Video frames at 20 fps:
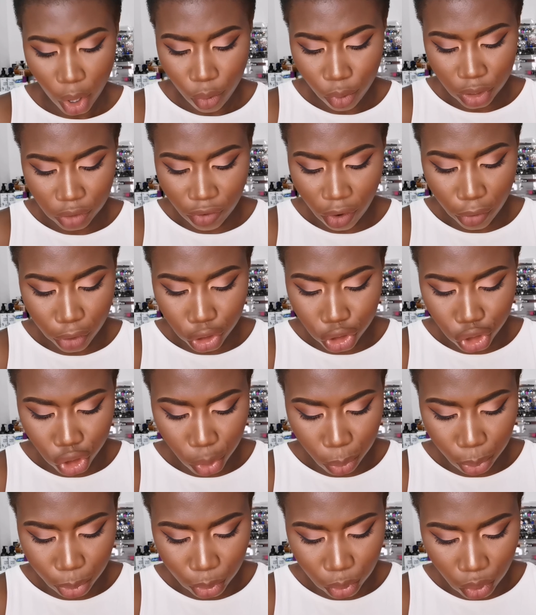it was very
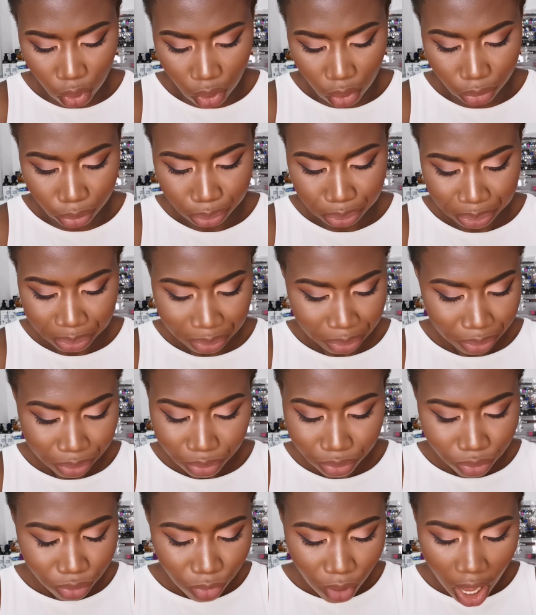cheap, so
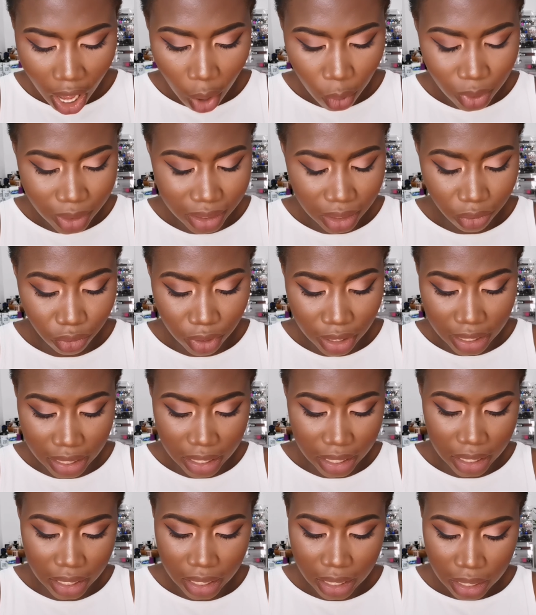I wasn't
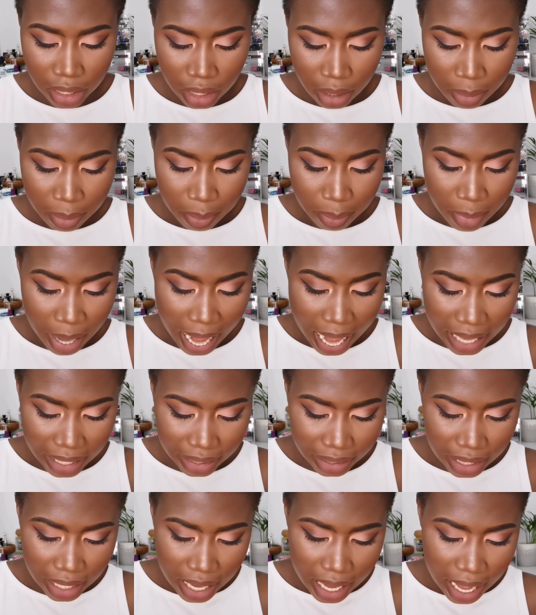really
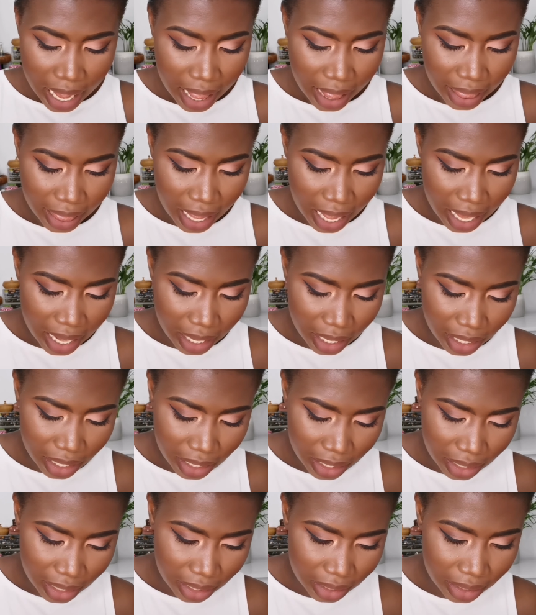mad. And then
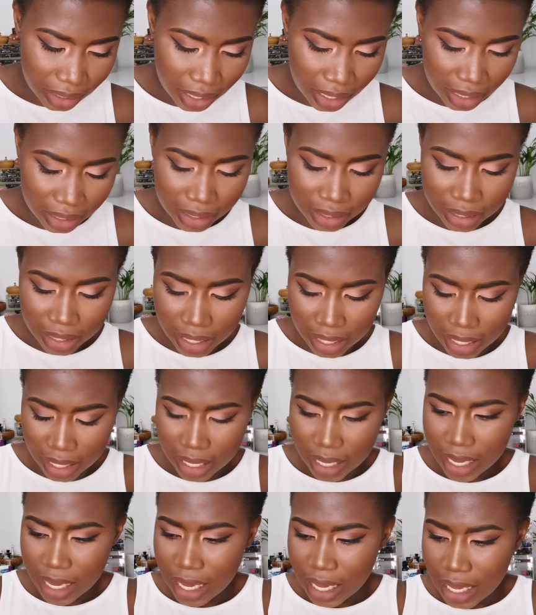this is
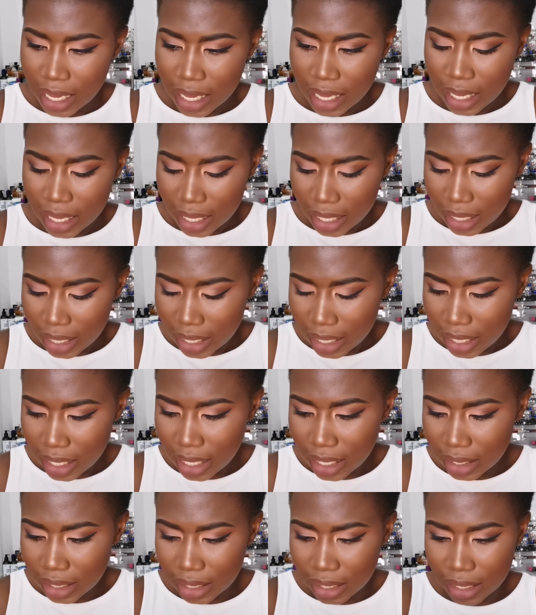the
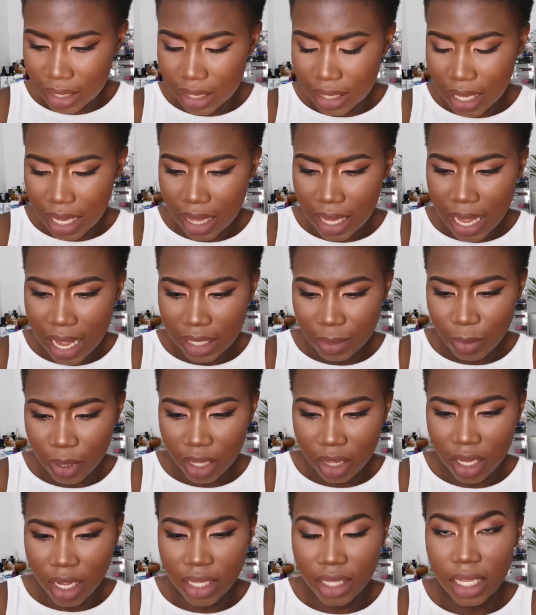last
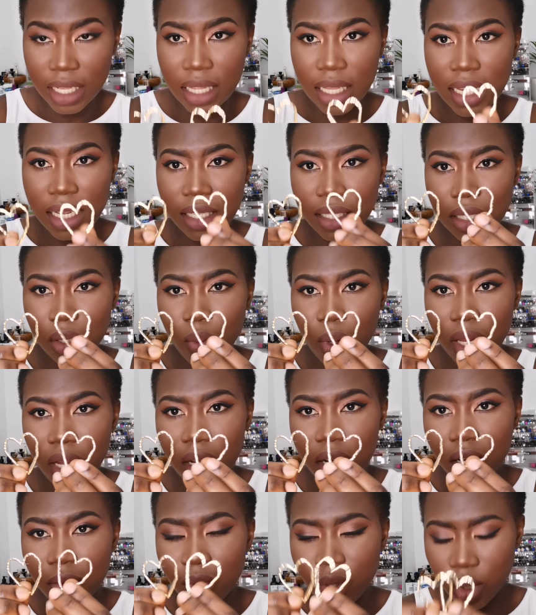but not the least when
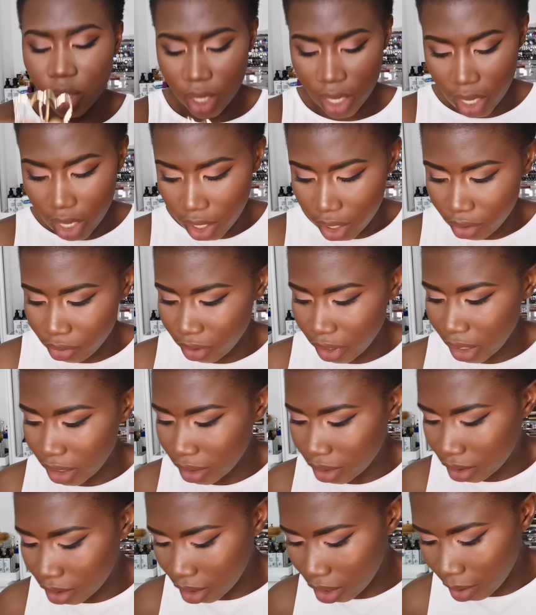it comes to the
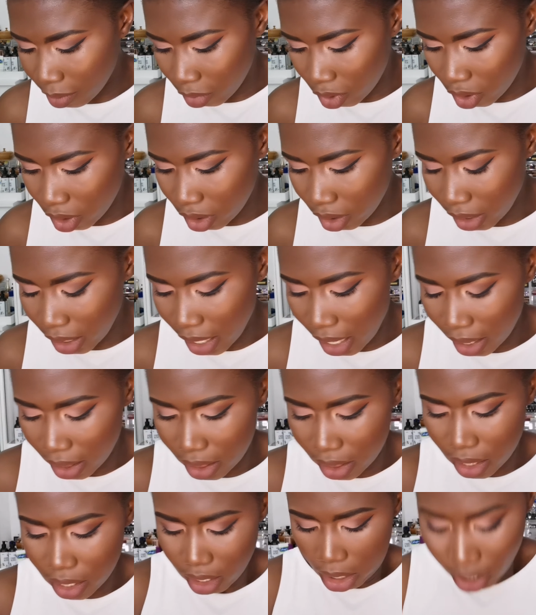earrings. So I'm going to
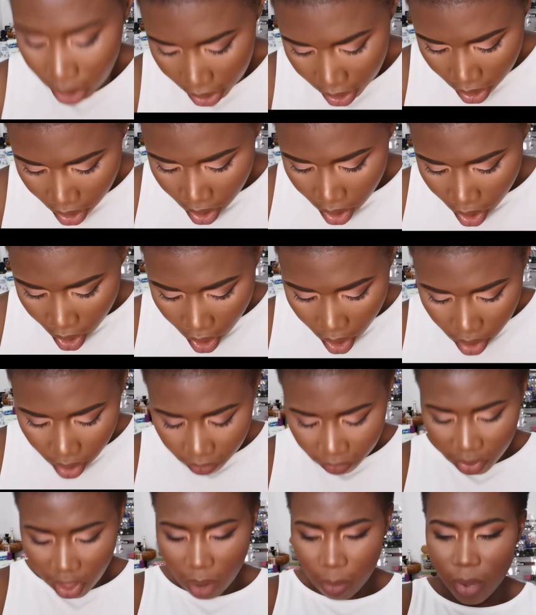get all
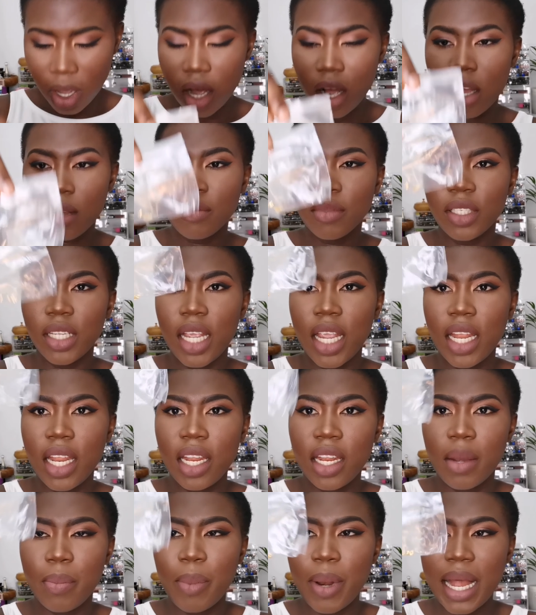of them comes
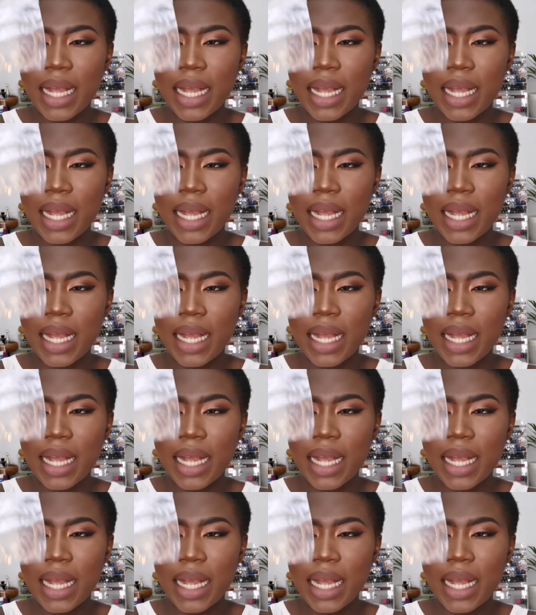in a